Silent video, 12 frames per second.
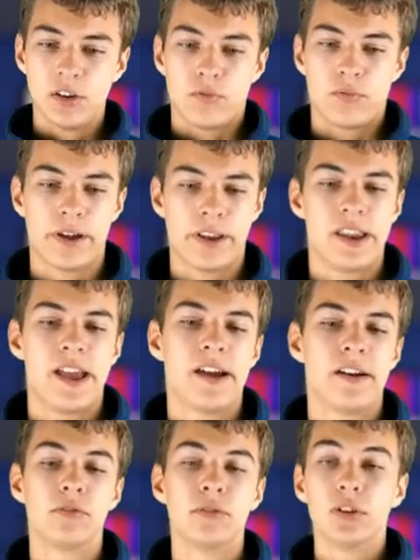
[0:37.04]
Right
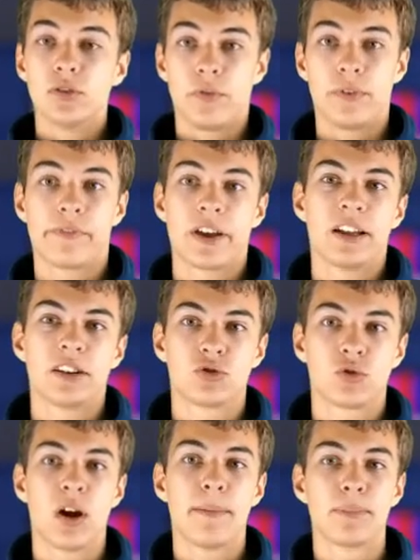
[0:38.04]
now, we've got
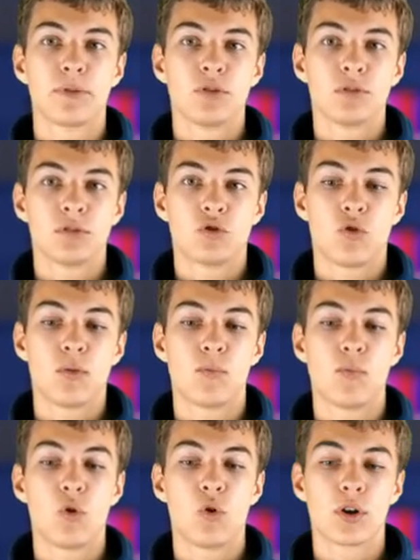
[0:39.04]
tropical
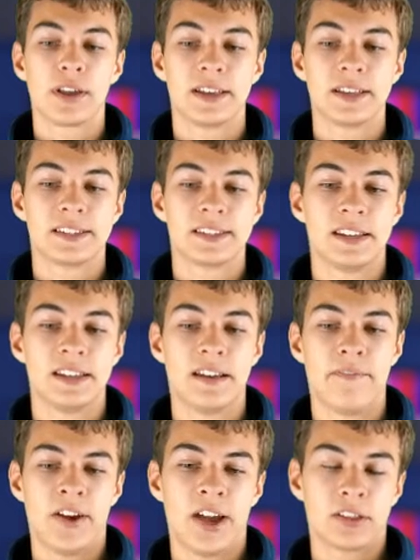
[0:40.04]
storm warnings in
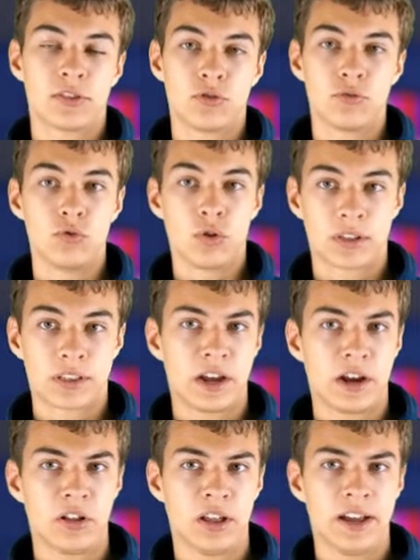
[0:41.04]
effect through North
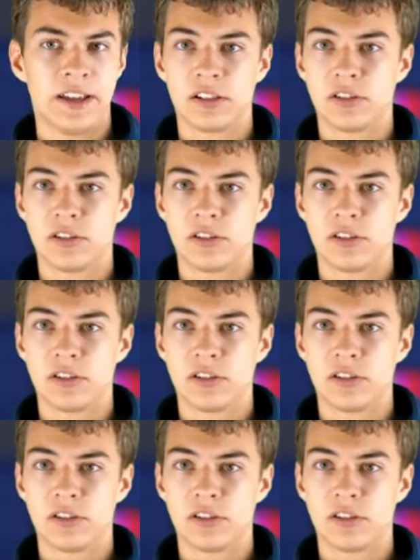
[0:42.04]
Carolina,